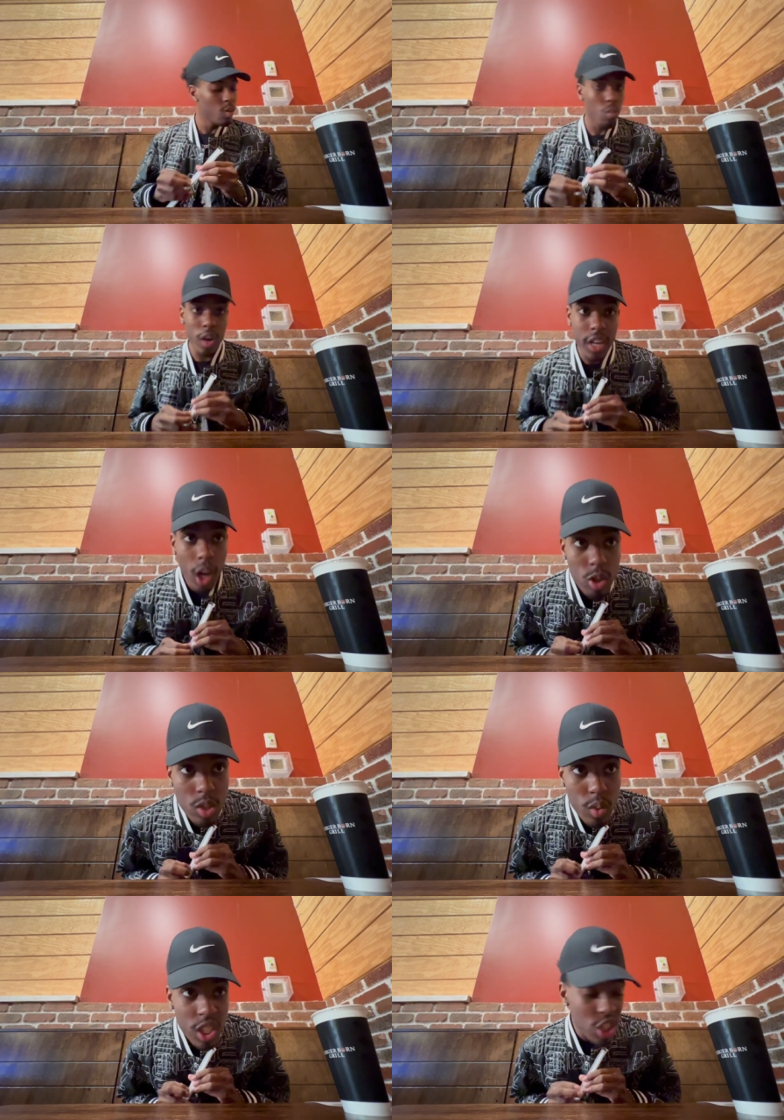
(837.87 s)
with no
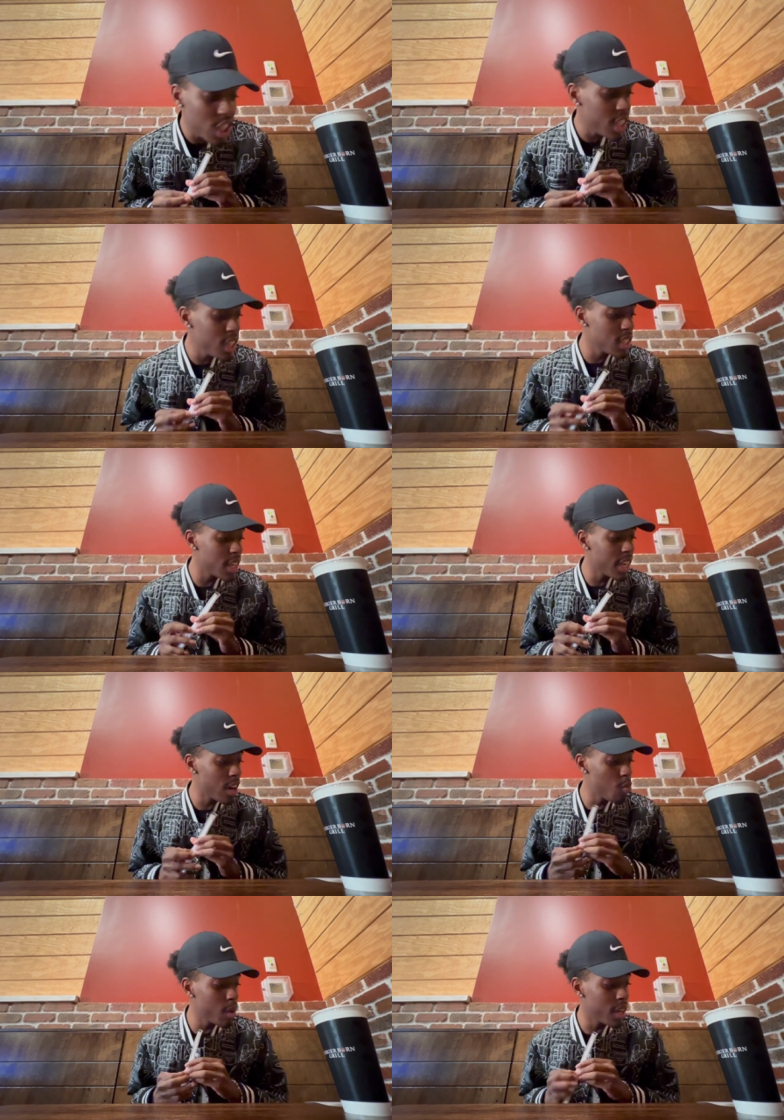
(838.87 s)
Swiss cheese and it
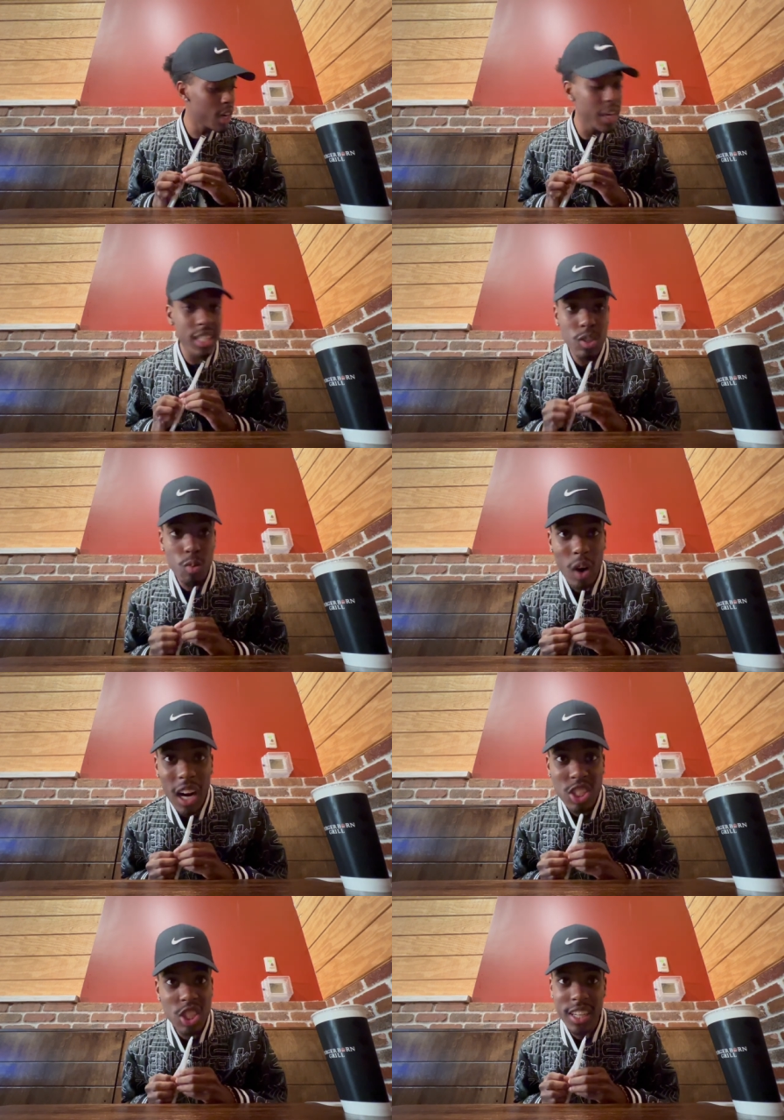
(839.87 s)
come with honey
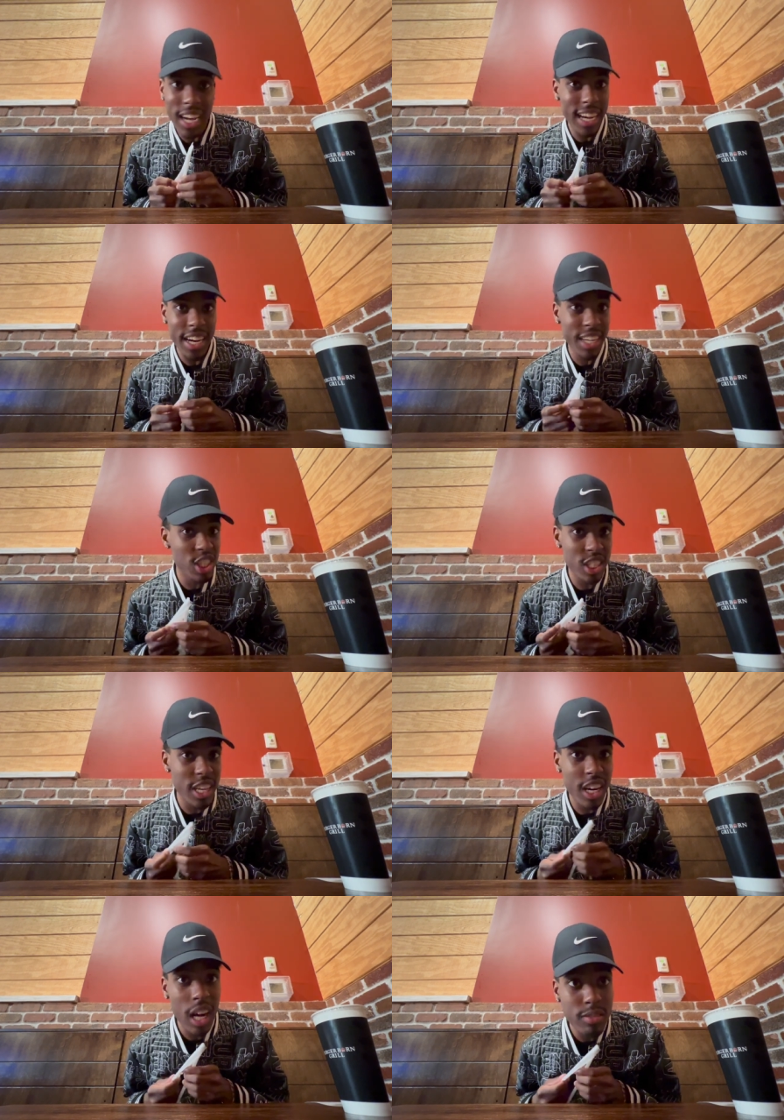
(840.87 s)
sriracha and I got that shit
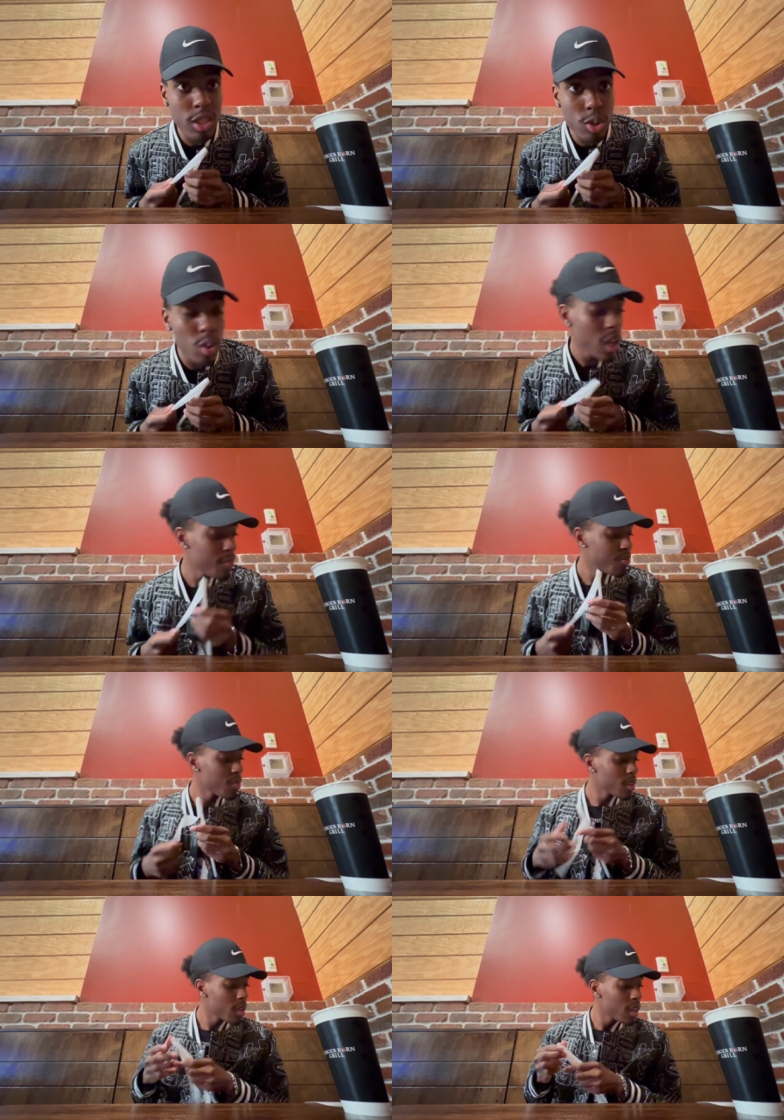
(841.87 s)
taken off too.
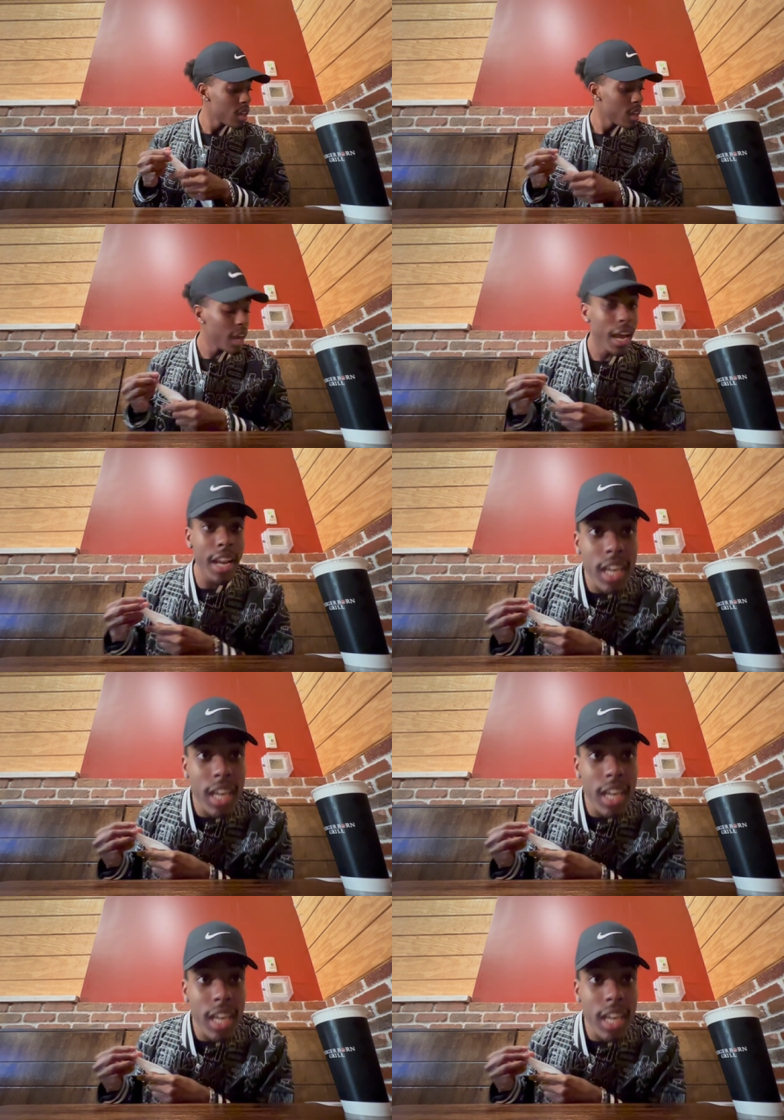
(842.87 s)
And